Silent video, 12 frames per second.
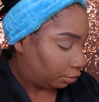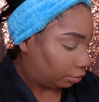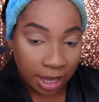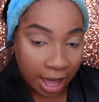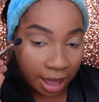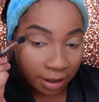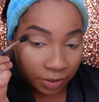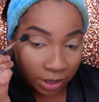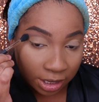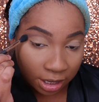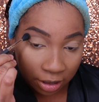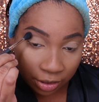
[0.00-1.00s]
Yeah,
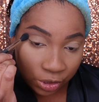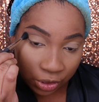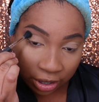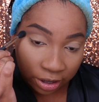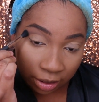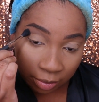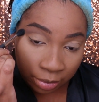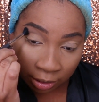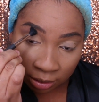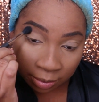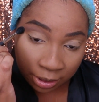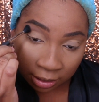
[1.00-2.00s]
these colors are
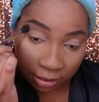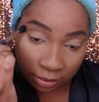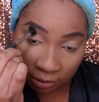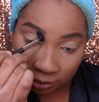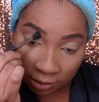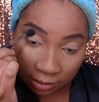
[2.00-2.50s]
buildable